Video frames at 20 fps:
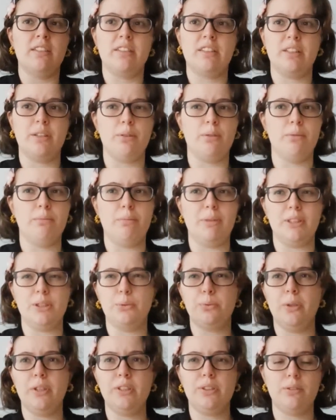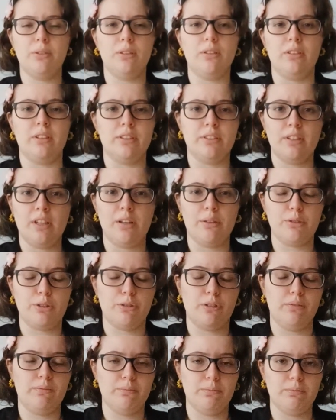the best way to learn how
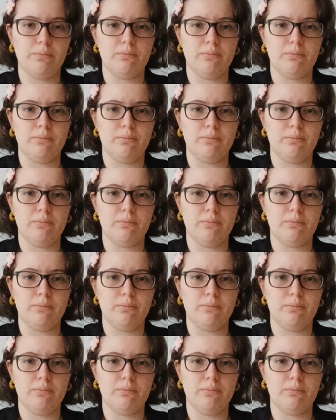to